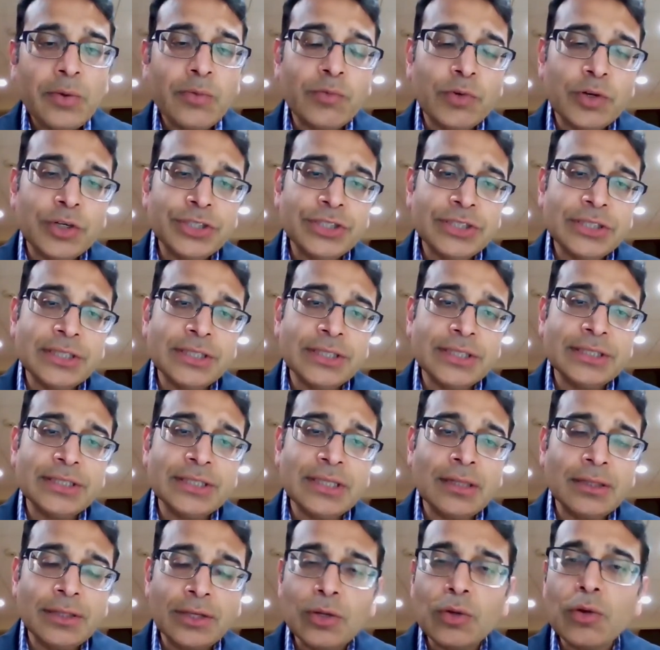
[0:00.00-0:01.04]
versus
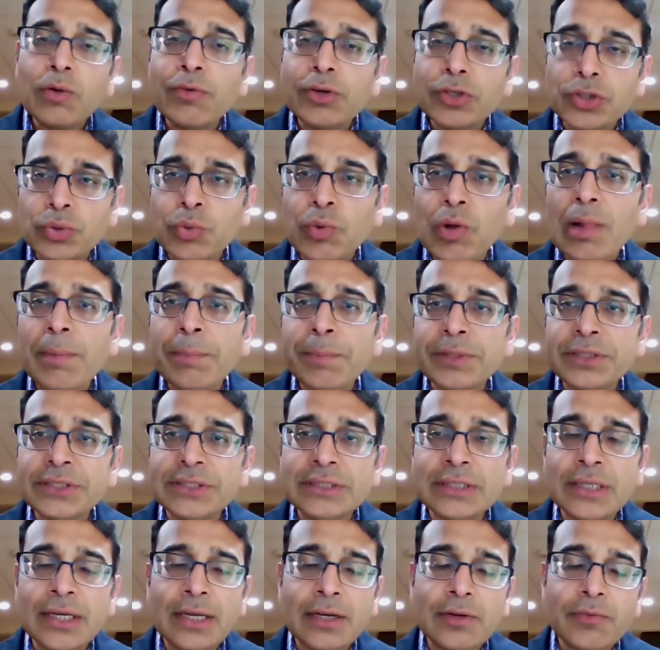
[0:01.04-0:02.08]
a little over
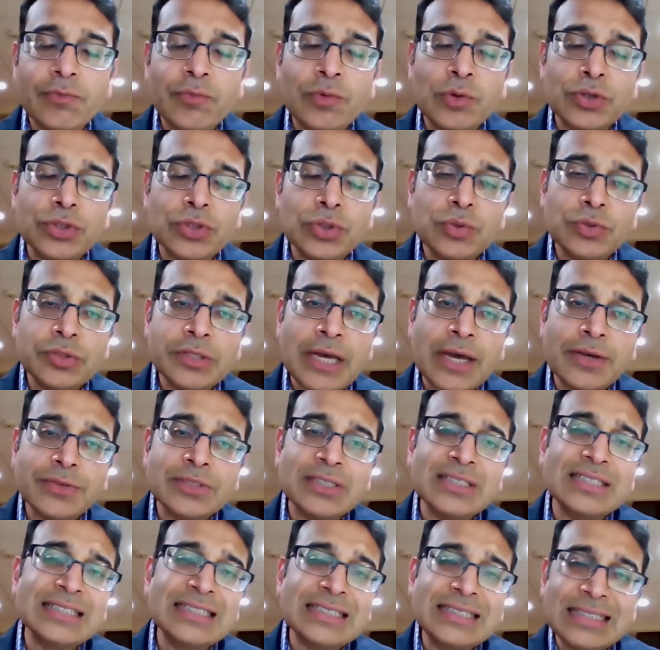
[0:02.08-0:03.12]
12% for
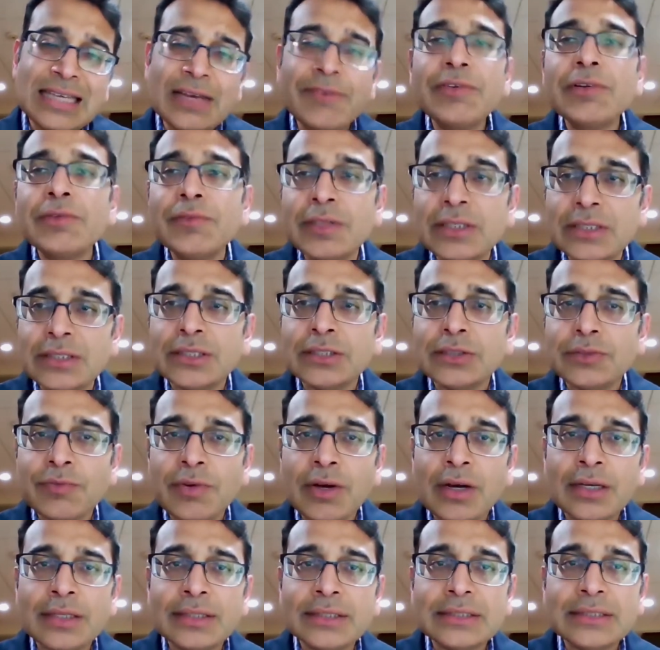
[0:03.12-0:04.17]
2007 vintage
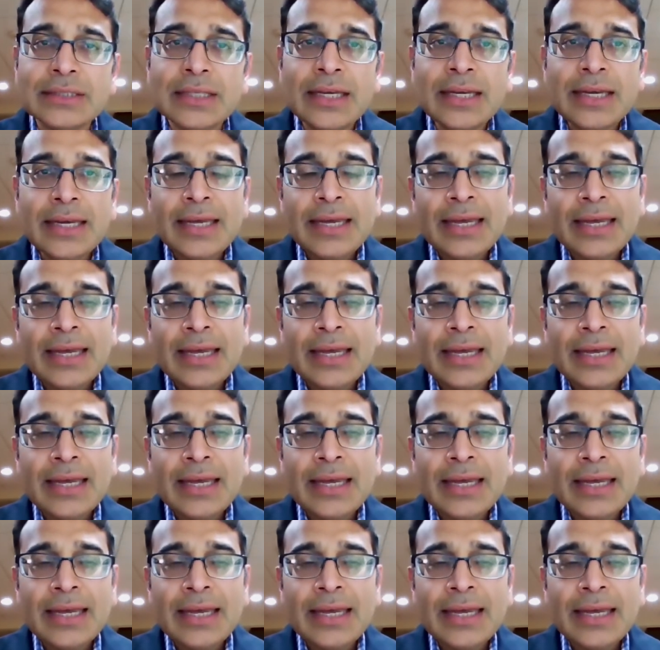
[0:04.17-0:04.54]
funds